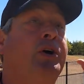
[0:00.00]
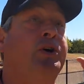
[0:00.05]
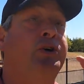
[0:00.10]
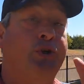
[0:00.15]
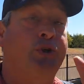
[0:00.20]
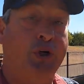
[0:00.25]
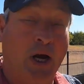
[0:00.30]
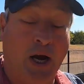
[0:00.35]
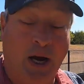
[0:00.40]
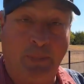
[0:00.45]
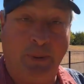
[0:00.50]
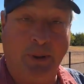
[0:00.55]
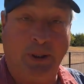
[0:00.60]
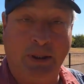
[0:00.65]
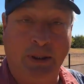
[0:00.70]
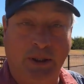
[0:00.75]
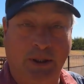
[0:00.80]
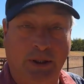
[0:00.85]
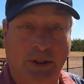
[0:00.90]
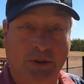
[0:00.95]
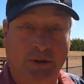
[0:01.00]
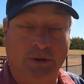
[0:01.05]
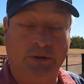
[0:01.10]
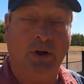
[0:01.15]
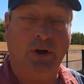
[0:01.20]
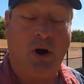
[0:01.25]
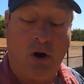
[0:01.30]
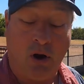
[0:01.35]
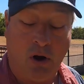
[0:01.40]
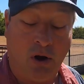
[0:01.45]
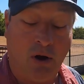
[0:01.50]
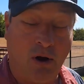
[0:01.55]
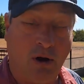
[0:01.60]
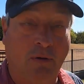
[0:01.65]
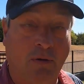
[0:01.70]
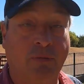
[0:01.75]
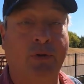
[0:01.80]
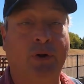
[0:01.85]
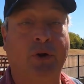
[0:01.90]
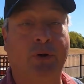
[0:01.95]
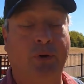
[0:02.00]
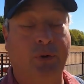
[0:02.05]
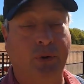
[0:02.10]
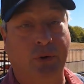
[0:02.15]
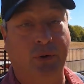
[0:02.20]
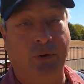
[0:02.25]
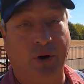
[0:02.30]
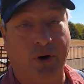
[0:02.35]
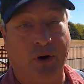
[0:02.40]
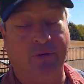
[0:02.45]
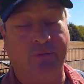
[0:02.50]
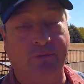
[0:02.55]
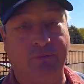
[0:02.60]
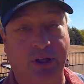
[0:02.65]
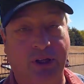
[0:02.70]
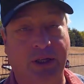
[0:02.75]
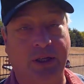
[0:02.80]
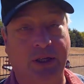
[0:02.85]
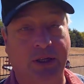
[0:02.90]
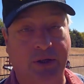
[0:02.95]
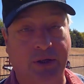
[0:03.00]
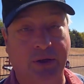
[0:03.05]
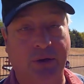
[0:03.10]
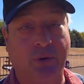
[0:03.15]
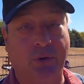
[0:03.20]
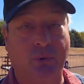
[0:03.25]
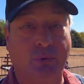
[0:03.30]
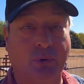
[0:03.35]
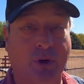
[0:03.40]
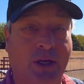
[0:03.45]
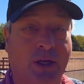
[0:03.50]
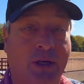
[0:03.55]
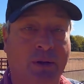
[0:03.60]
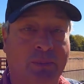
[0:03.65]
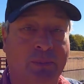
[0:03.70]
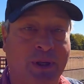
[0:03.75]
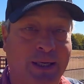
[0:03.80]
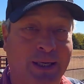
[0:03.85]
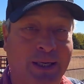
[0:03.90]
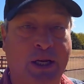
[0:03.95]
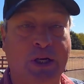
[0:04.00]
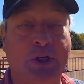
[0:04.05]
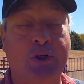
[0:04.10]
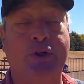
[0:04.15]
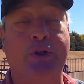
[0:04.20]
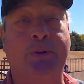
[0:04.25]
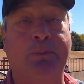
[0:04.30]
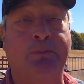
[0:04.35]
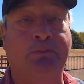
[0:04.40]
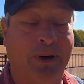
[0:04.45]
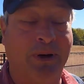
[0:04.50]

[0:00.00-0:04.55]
shopping list on the Dude RV Gear recommendation